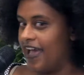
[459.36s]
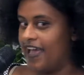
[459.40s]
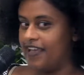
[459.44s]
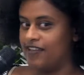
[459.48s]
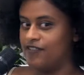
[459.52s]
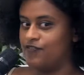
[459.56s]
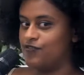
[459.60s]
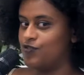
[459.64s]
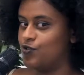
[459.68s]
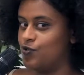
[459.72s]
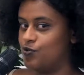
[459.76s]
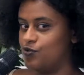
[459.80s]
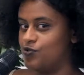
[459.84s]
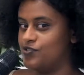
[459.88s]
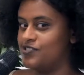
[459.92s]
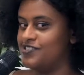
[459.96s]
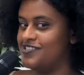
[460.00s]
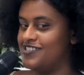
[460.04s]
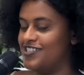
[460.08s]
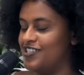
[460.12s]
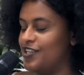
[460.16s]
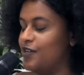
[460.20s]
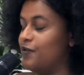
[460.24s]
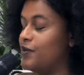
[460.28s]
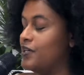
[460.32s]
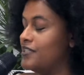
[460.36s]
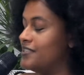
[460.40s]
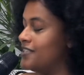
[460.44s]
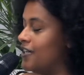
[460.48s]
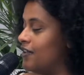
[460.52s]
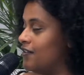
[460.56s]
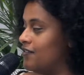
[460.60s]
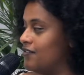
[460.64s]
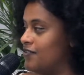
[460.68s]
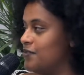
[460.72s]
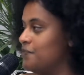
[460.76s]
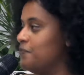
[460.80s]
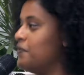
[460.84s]
of course, I
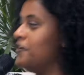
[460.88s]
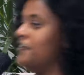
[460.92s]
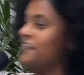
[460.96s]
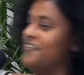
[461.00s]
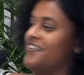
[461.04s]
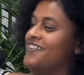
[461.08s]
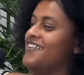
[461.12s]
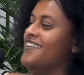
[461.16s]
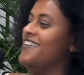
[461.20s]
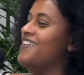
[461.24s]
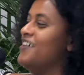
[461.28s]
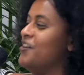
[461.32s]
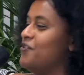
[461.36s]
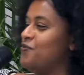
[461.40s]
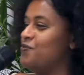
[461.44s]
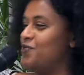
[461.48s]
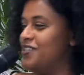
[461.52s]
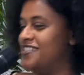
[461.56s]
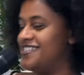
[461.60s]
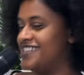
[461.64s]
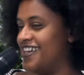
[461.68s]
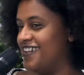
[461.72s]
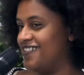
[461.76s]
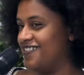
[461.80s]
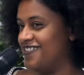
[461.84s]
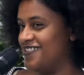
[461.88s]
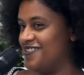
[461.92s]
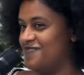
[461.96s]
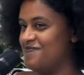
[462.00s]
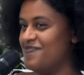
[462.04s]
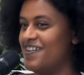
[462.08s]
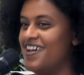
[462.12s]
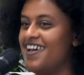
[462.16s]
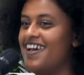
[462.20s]
tell them, we tell them.